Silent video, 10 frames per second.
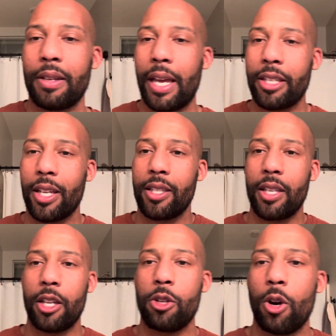As I
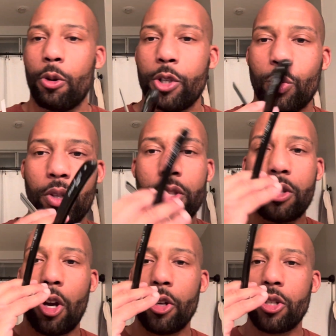said, you always want to
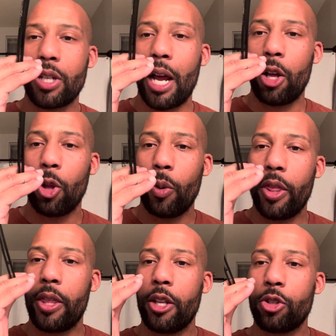start shallow
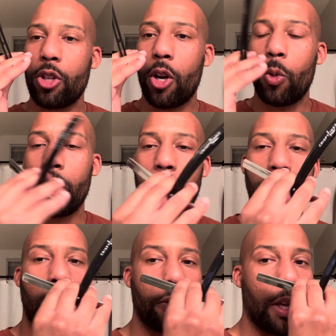and then start working
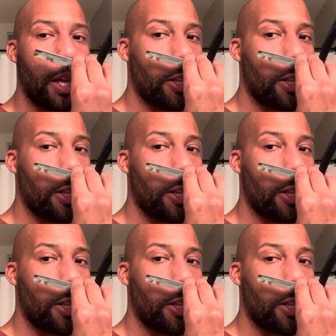out.